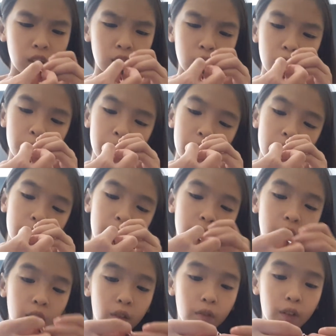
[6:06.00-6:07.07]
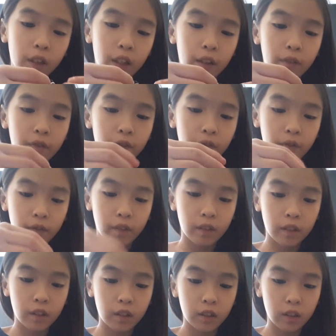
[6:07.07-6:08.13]
Don't pin myself. Okay.
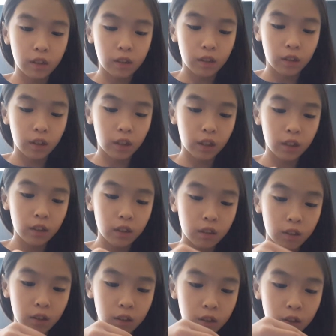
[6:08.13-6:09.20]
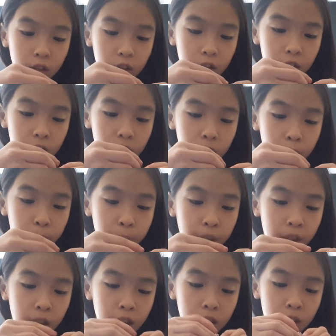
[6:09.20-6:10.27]
Okay. The
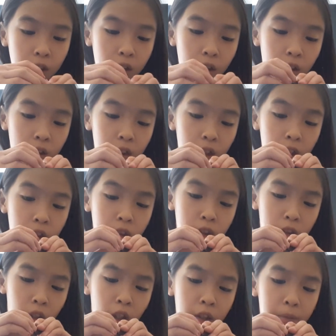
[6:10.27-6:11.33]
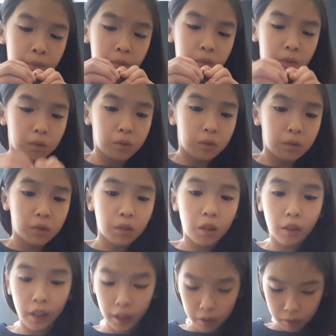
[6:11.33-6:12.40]
pins are sharp.
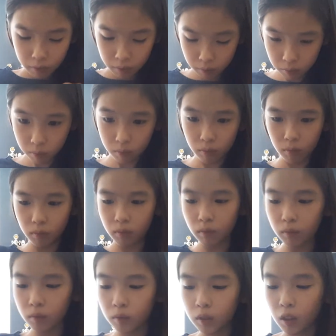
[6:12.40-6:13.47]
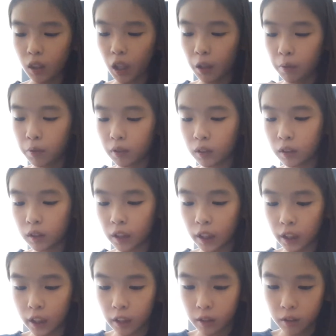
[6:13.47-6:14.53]
Okay. I won't
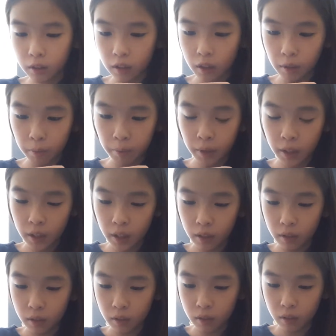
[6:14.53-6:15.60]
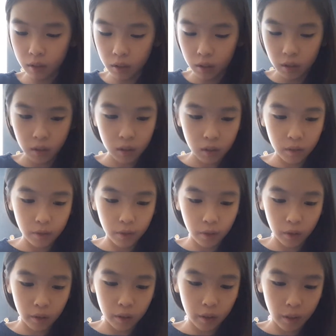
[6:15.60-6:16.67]
take it and pin it
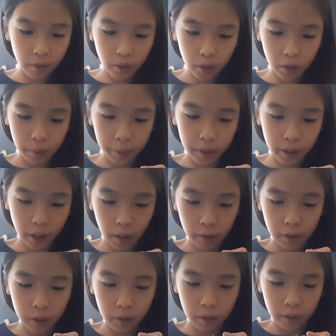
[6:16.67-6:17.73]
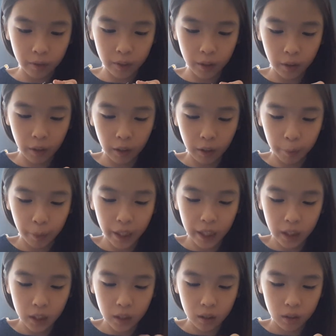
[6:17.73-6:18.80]
forever because I don't even know how to
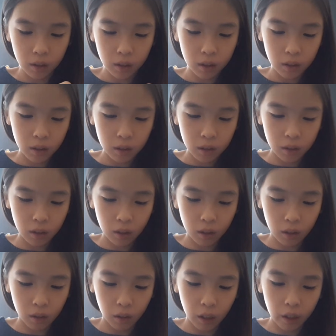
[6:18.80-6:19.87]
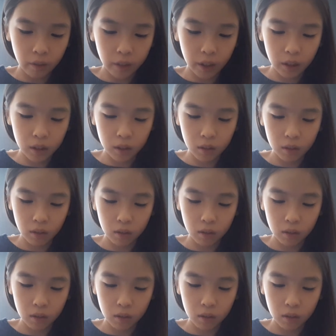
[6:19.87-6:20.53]
pin. It's a hilarious